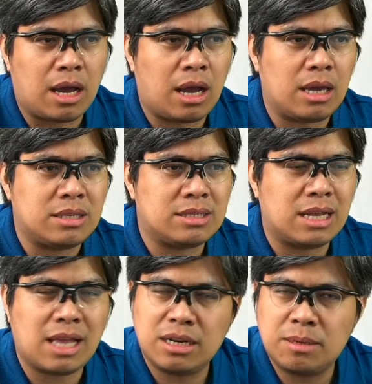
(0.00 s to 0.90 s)
It's
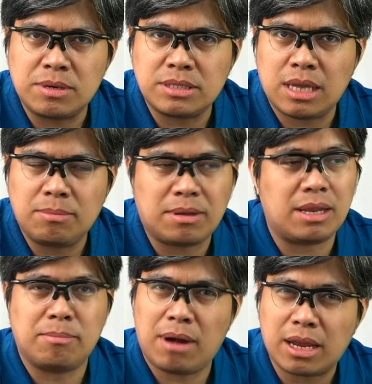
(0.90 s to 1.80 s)
not 100%, but they're
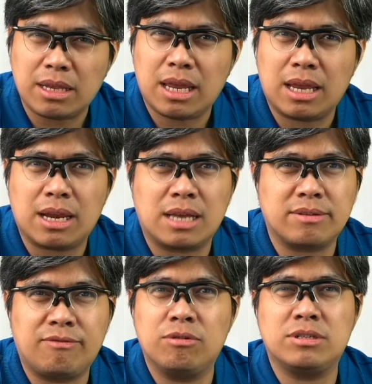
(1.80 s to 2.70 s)
marketing it as a
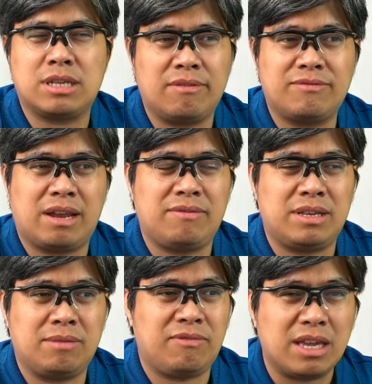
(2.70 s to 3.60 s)
full
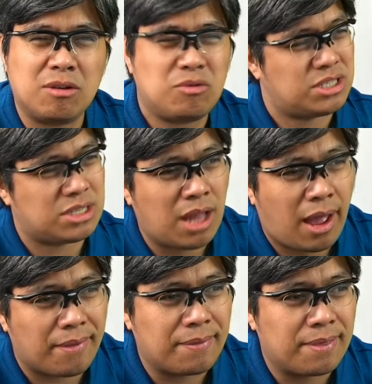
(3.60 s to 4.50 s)
self-driving vehicle, which is
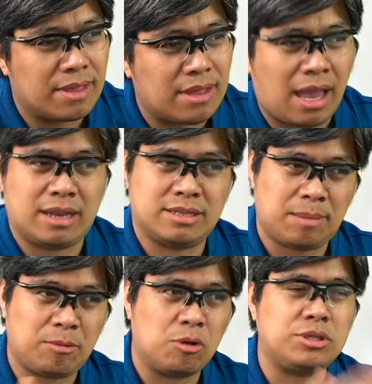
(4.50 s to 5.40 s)
not. And
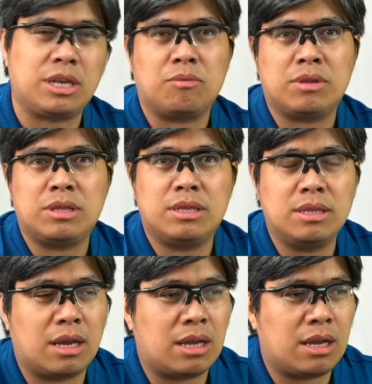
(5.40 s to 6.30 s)
same goes here with
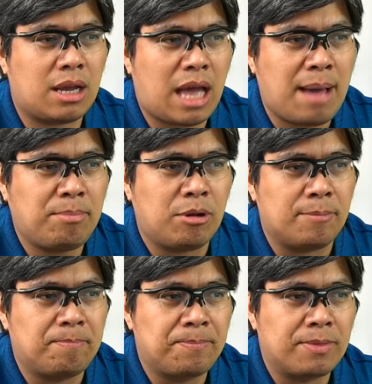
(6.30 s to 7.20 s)
Apple.
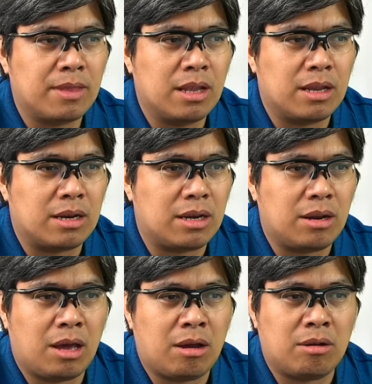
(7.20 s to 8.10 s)

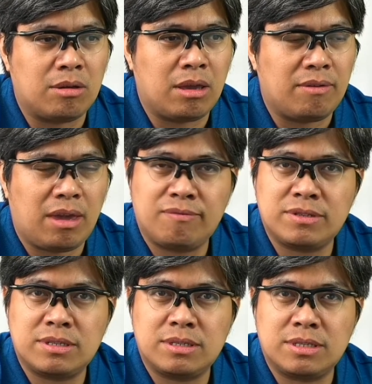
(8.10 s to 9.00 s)
Now, if
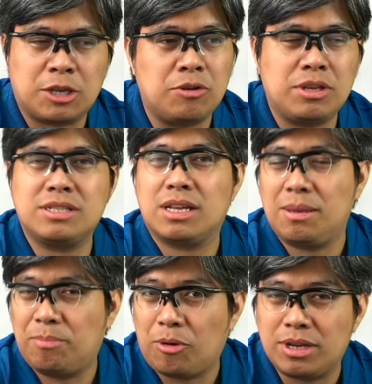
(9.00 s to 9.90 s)
security is not
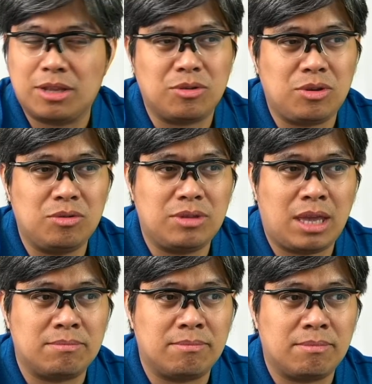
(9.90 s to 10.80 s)
important to you,
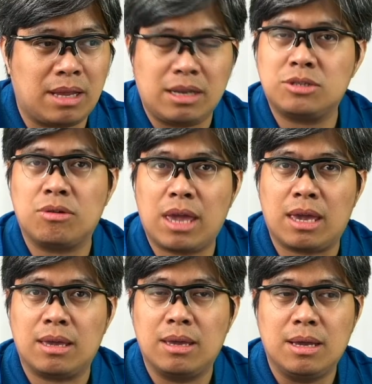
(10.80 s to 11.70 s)
then it's
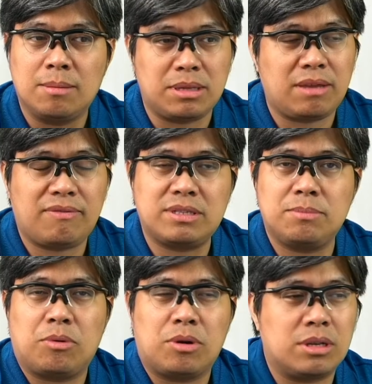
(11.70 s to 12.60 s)
okay. But if it's
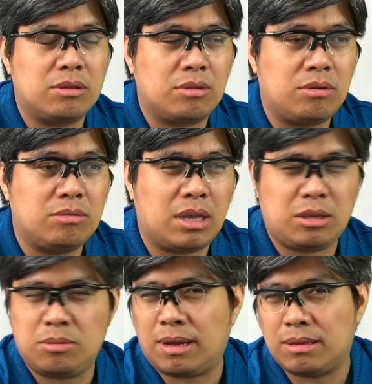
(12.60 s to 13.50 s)
important to you, then
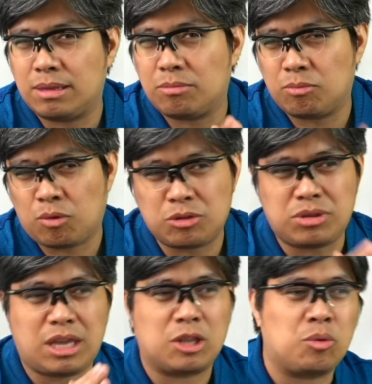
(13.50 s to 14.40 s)
you might want to
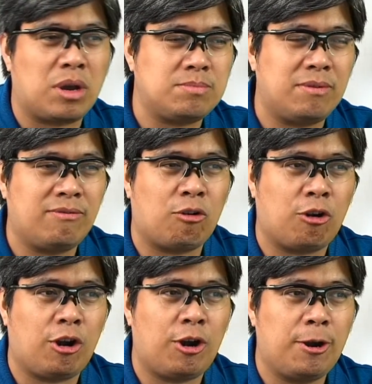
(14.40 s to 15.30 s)
think twice
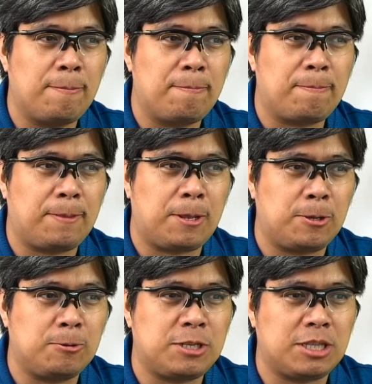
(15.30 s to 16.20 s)
before, you know,
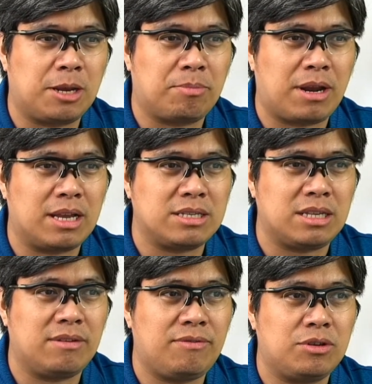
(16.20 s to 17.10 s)
using their products in
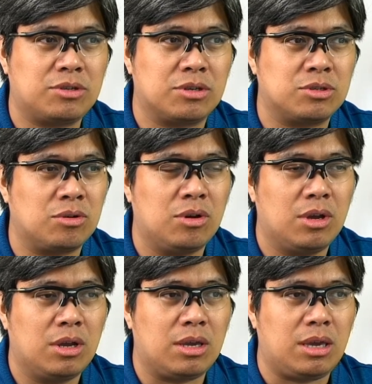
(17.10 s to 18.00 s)
the future. So
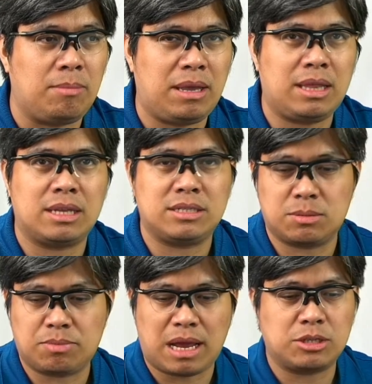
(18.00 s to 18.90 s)
you may not just
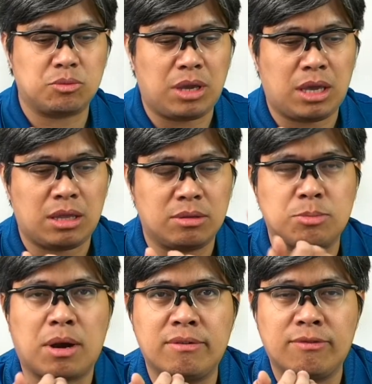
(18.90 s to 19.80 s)
branch with
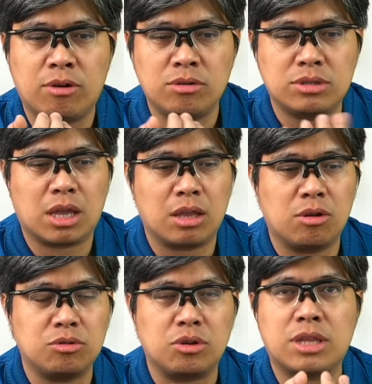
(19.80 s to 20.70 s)
smartphones. You can go
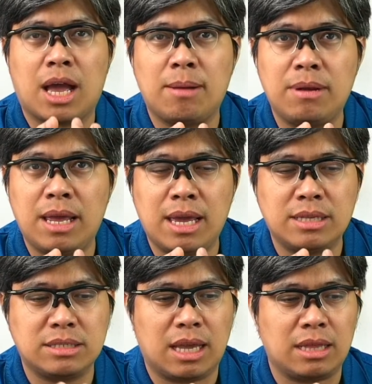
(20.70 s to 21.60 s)
to your
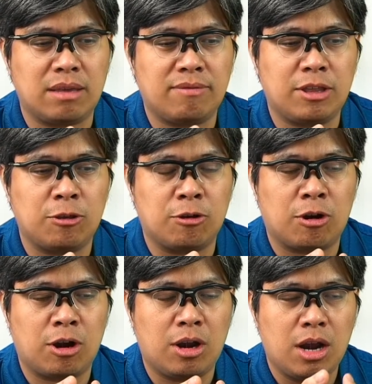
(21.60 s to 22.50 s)
tablets and even
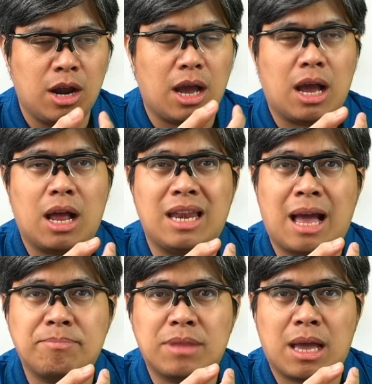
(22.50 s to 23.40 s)
your
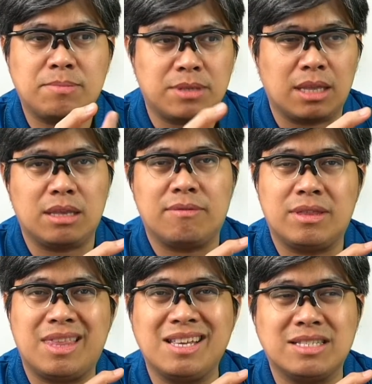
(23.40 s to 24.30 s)
laptops and even
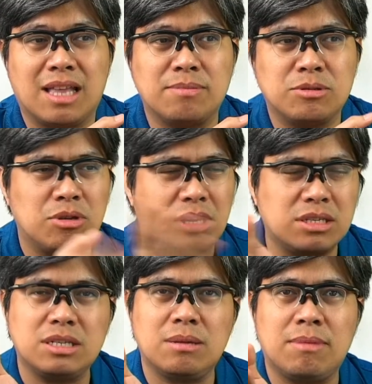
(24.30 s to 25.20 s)
desktops. So you could
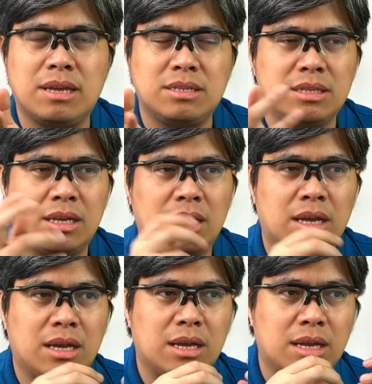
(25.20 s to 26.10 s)
just imagine
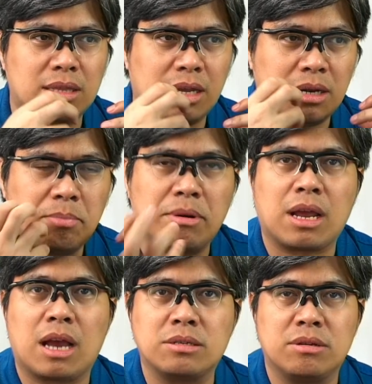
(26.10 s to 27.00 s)
the
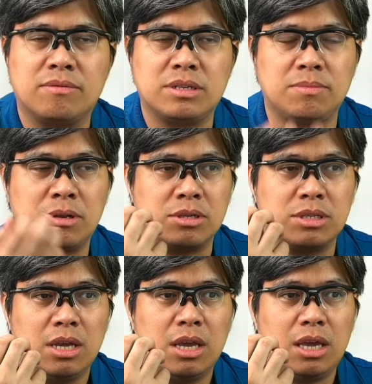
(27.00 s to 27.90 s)
repercussion of this, because
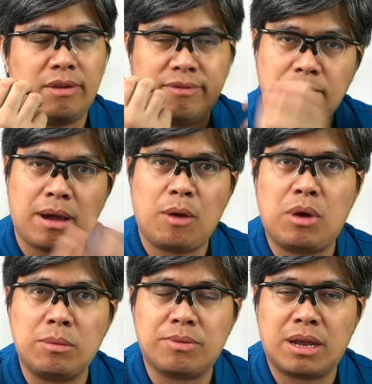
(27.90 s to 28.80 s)
if you buy
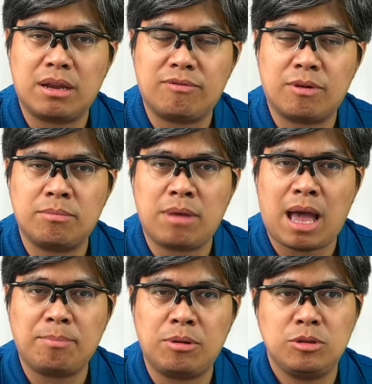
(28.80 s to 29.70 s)
one product from
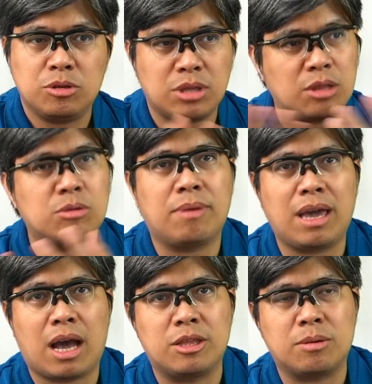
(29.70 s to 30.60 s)
Apple, you tend to buy
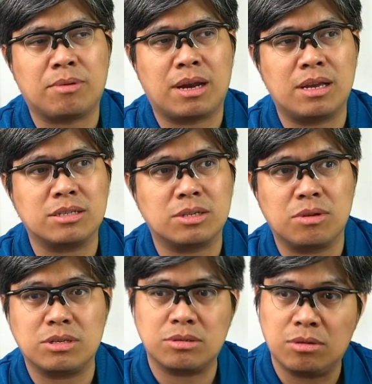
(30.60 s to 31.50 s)
other products as well.
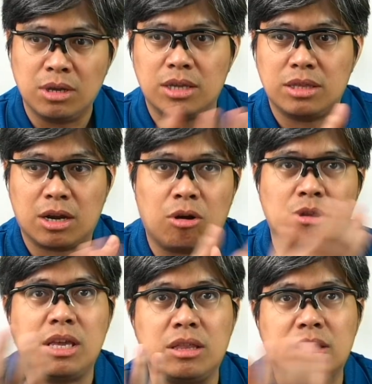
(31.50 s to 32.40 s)
So they're all
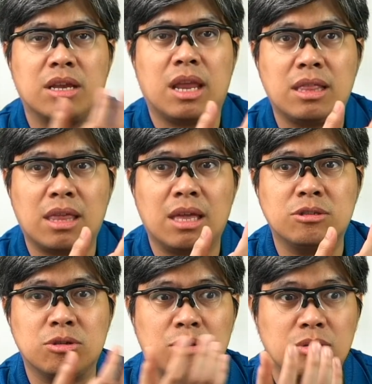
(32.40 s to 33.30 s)
integrated,
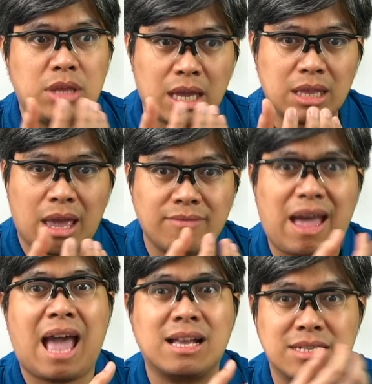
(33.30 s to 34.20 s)
so they can have
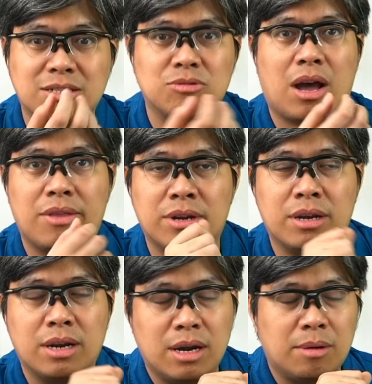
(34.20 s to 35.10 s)
access to other
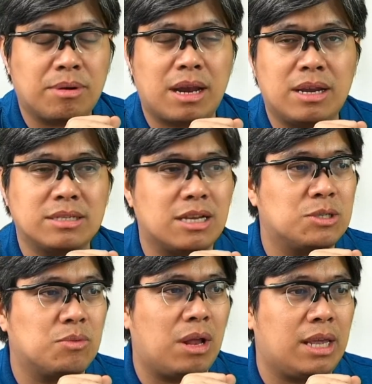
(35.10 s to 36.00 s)
products as
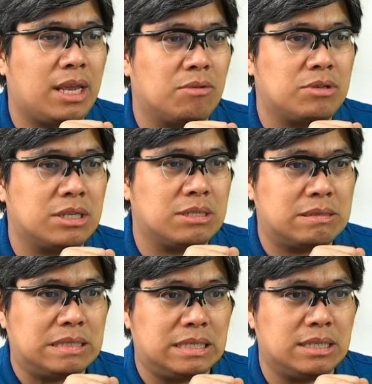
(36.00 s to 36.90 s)
well here, which is
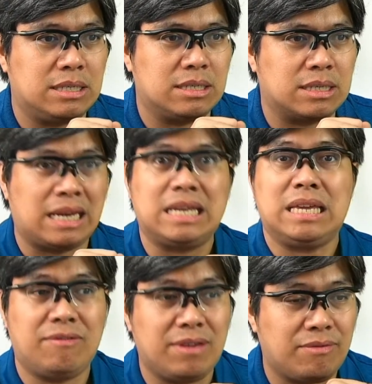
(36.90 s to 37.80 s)
kind of
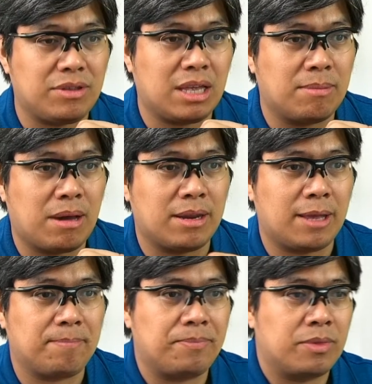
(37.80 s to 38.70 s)
iffy if you think about it.
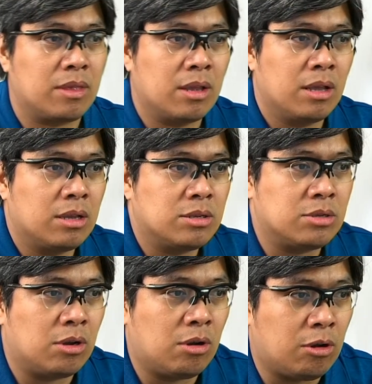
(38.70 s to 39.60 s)

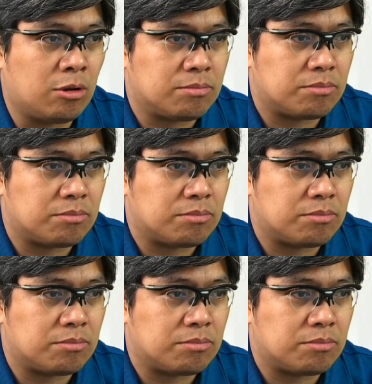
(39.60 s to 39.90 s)
So